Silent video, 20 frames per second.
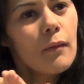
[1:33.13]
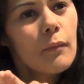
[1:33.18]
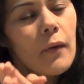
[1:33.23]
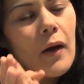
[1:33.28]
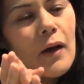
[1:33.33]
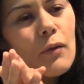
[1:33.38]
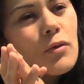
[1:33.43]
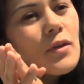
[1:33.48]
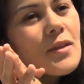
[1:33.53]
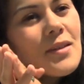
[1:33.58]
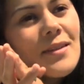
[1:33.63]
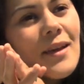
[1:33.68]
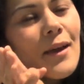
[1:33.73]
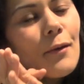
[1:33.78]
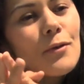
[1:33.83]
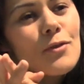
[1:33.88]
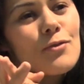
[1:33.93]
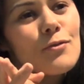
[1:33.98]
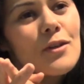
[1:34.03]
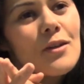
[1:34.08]
But I wouldn't say
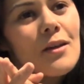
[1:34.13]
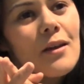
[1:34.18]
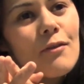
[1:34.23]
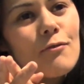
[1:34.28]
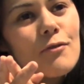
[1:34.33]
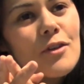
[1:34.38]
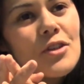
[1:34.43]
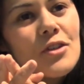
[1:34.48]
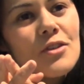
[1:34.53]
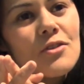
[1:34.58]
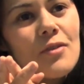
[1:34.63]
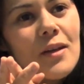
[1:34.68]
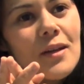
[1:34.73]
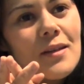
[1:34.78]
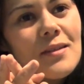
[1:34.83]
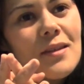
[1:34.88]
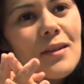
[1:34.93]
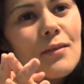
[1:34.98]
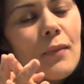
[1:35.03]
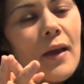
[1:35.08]
it
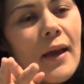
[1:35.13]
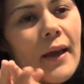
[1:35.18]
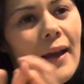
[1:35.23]
restricted me.